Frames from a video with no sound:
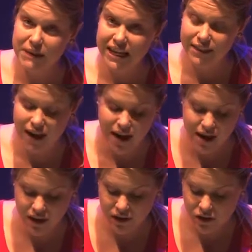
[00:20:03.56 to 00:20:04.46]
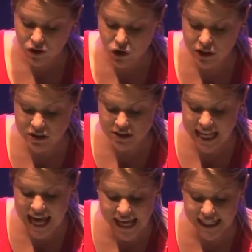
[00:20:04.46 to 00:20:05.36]
meet there, you can just
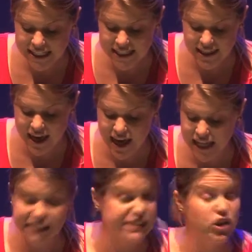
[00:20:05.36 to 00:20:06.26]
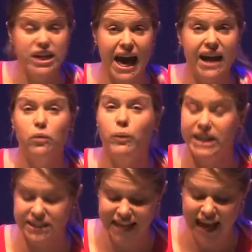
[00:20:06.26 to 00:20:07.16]
cut into there. It's okay, we
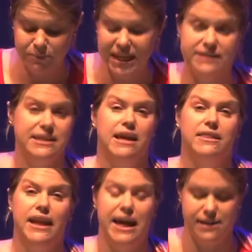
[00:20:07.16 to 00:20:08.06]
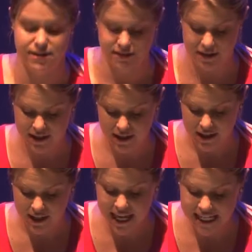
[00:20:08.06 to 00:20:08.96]
can tape that together later.
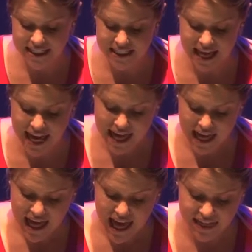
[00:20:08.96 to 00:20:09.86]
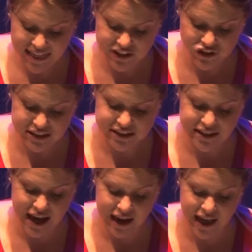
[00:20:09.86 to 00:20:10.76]
Cut into there and then just
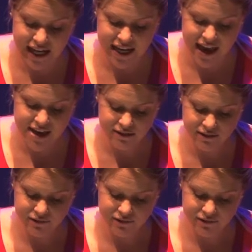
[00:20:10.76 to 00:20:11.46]
start cutting out.